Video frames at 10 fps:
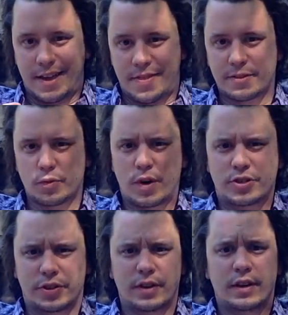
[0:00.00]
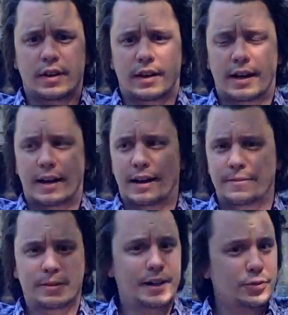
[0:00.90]
Thanks for watching. If
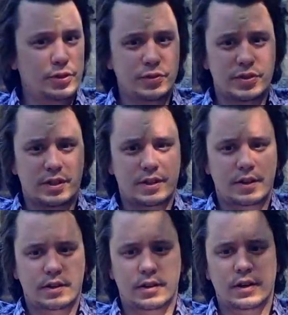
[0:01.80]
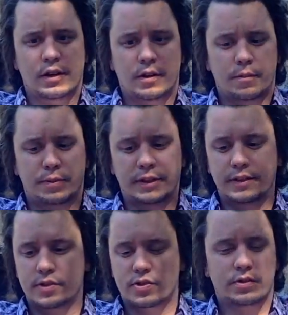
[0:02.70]
you liked what you saw here,
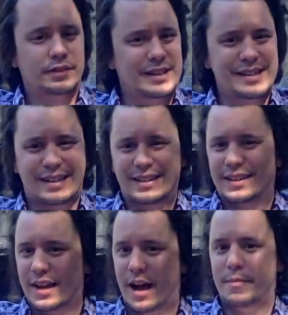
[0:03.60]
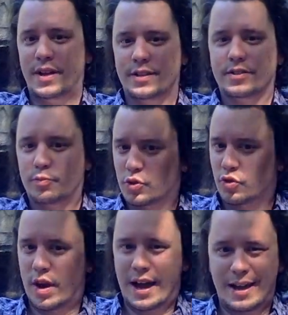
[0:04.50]
please like, comment,
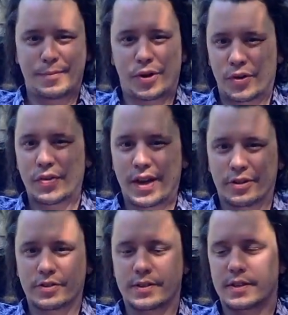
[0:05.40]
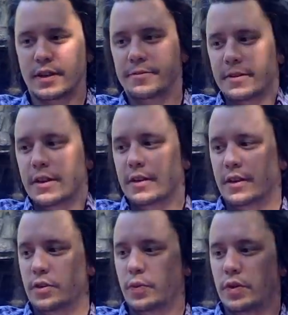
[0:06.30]
subscribe, all that good stuff that
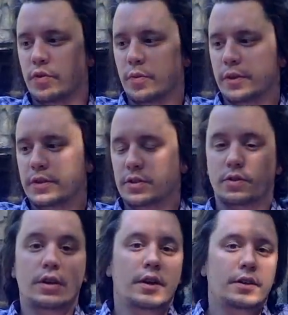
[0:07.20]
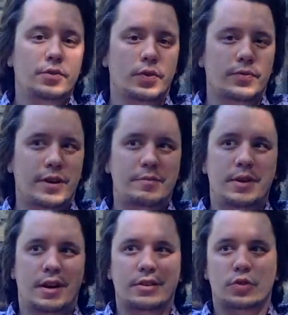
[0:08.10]
you would normally do. You can find me
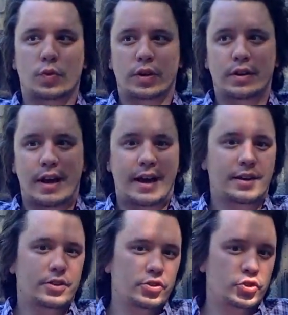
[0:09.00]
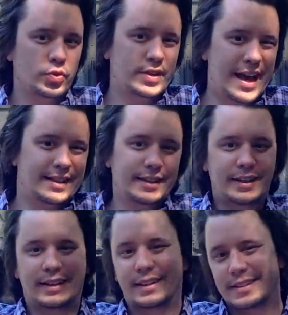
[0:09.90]
on Twitter at
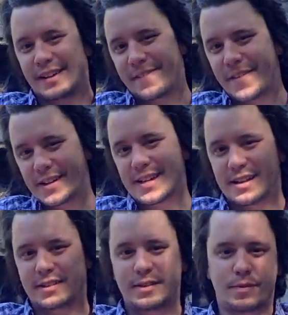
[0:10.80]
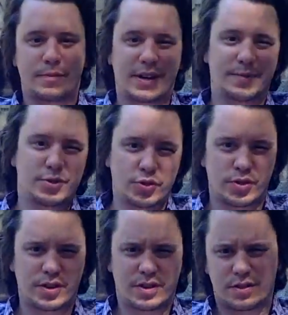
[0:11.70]
Jordality. It's like fatality, but my name's
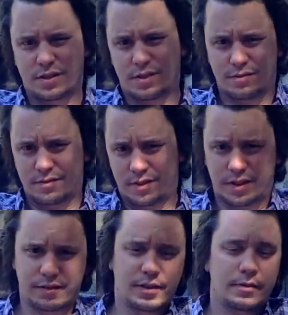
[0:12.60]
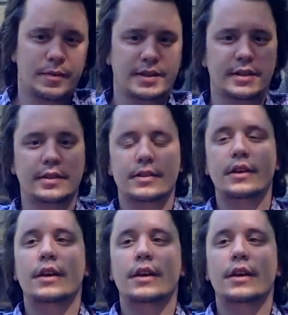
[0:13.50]
Jordan, so, you know, makes sense.